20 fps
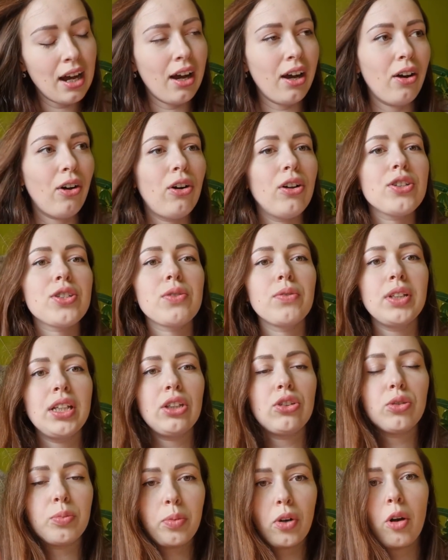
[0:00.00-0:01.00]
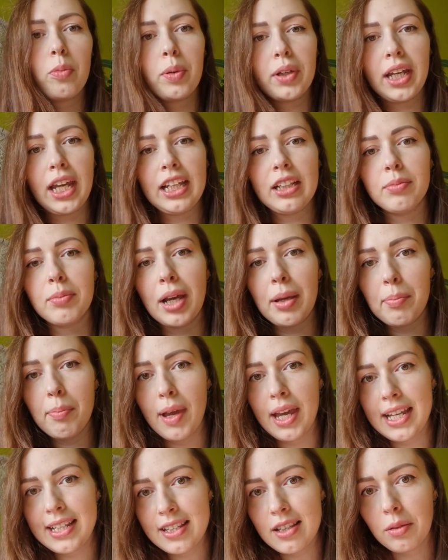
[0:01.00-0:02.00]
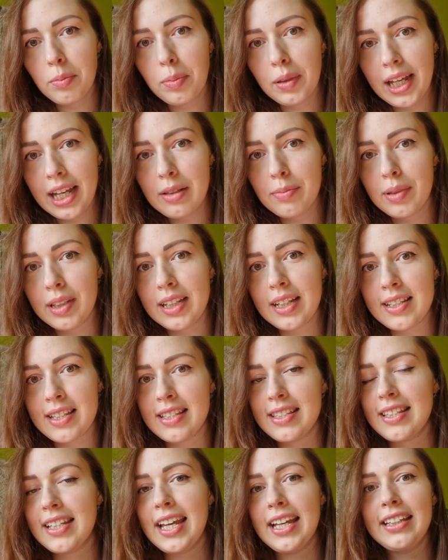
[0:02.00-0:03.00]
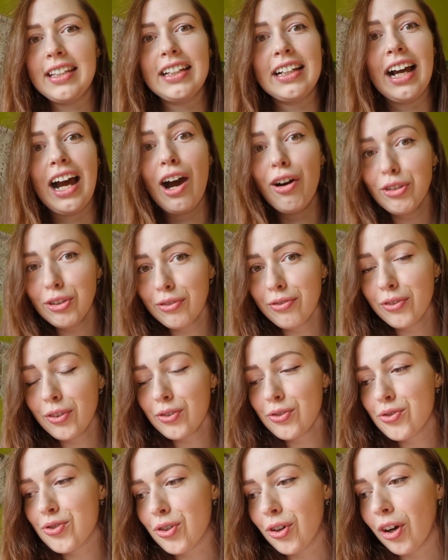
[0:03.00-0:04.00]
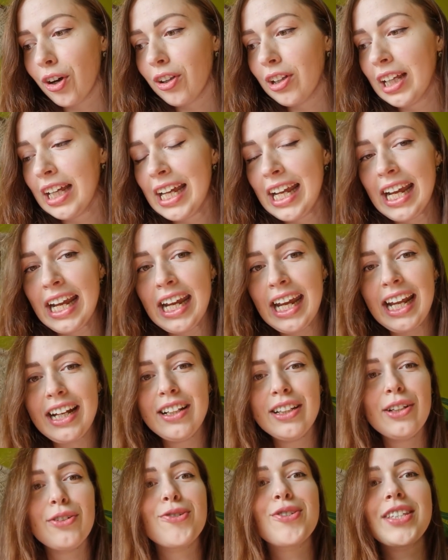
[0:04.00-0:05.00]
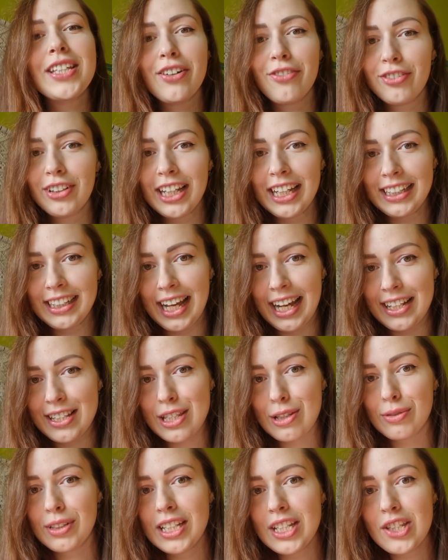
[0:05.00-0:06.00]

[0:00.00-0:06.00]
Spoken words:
I also need to propagate my basil plant because it's getting out of control, and you know, stuff like that. So